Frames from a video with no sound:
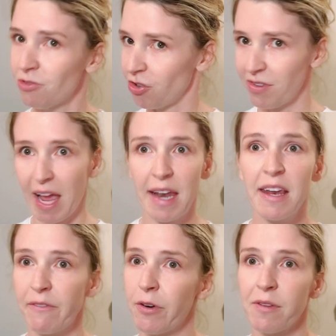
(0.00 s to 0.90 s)
just end
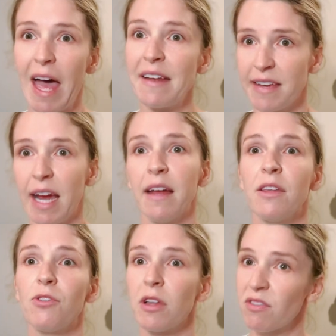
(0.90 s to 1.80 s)
it for that day.
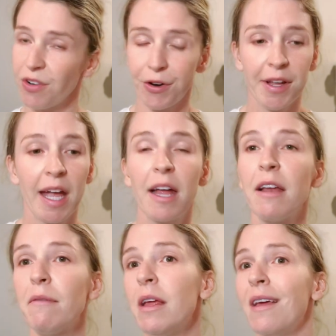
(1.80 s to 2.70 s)
You can start again.